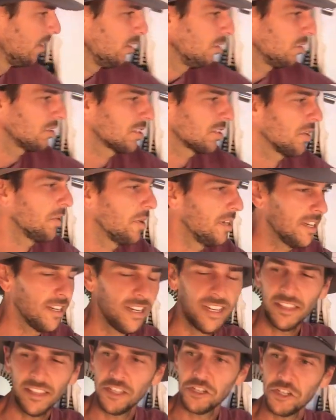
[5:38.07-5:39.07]
Also
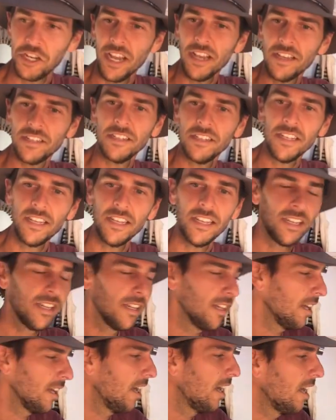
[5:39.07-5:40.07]
underneath the chairs in
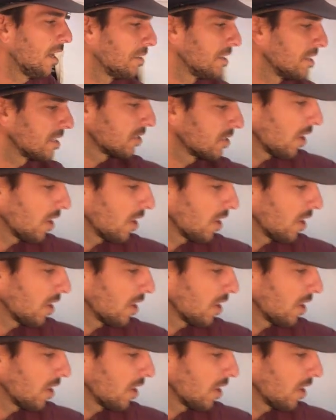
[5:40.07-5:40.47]
here, uh, this